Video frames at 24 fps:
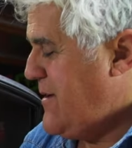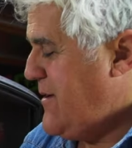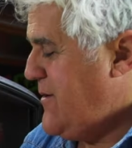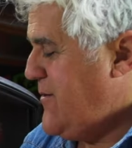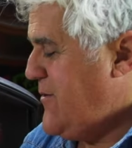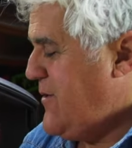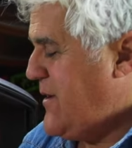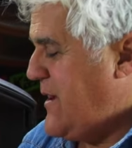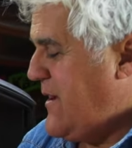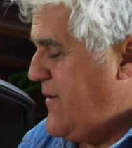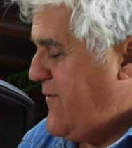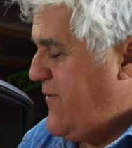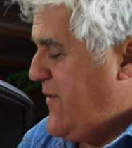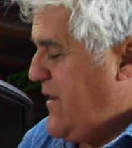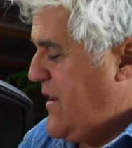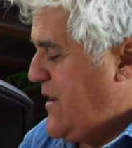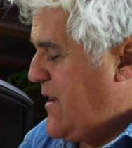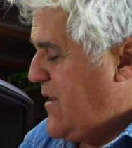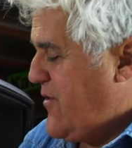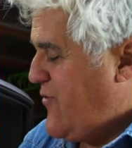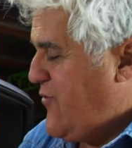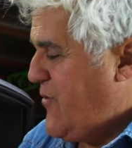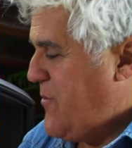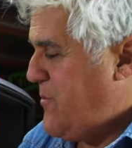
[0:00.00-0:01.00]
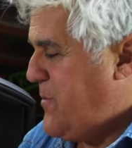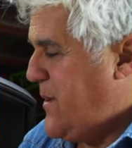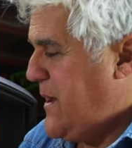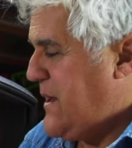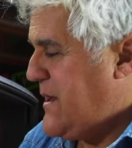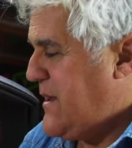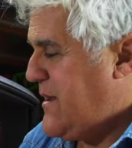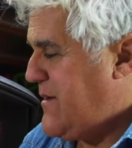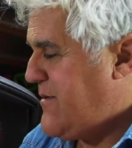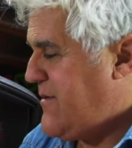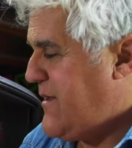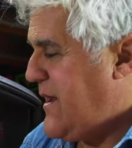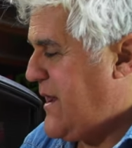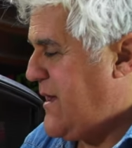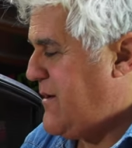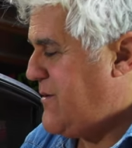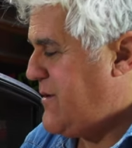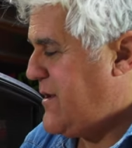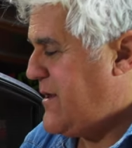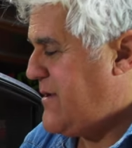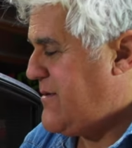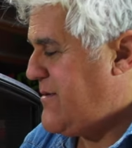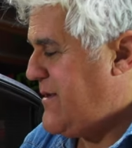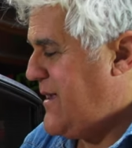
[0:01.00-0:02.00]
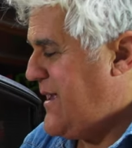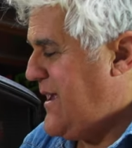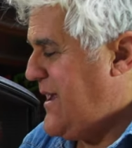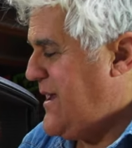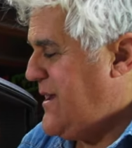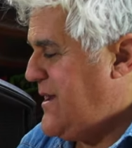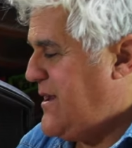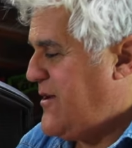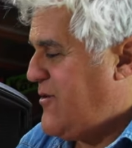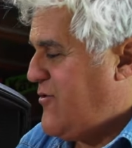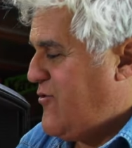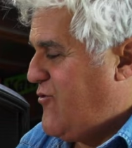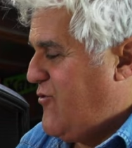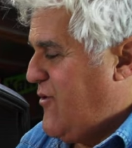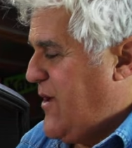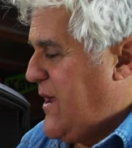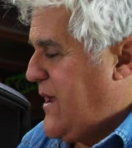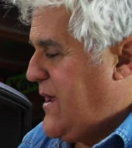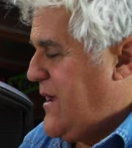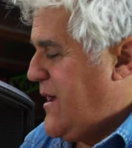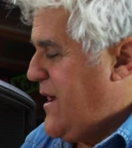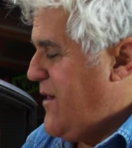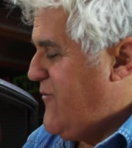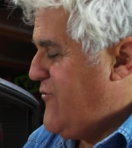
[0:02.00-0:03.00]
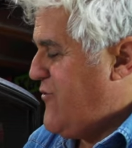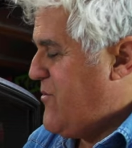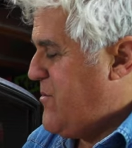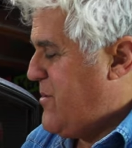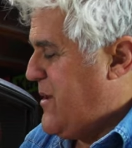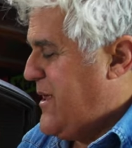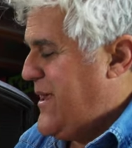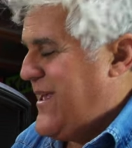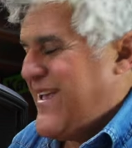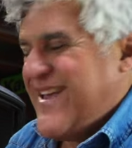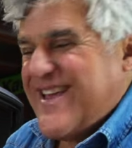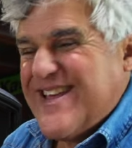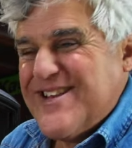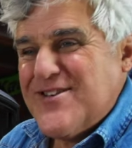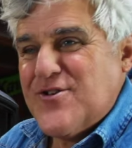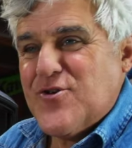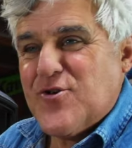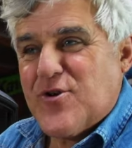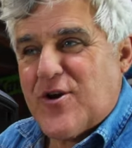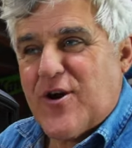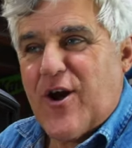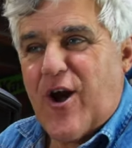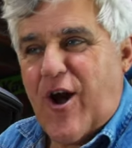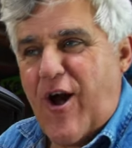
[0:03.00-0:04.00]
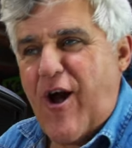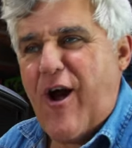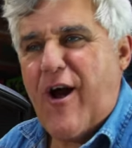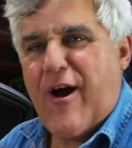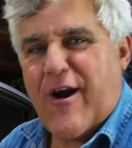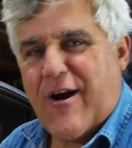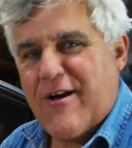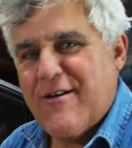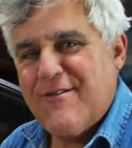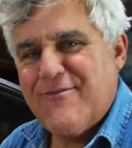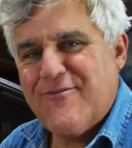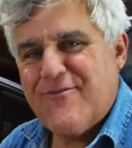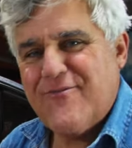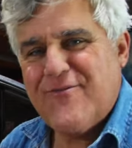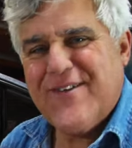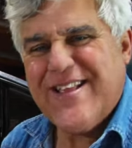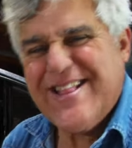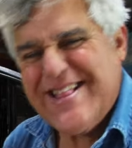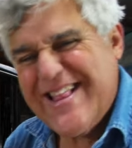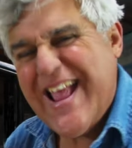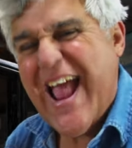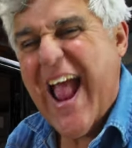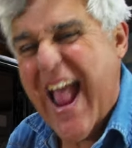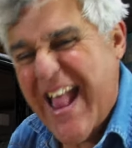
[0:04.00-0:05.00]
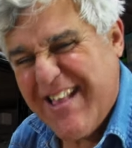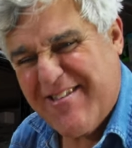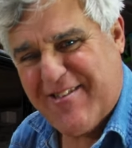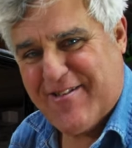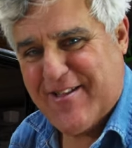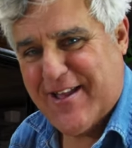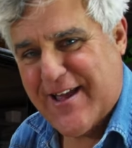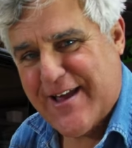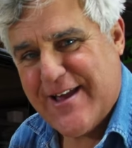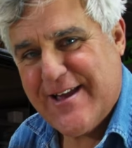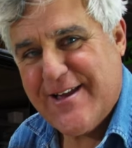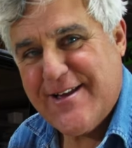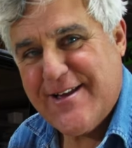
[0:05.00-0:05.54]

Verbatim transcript: A new convenience for picnics and outings. Eat and drink comfortably in your car. Fantastic.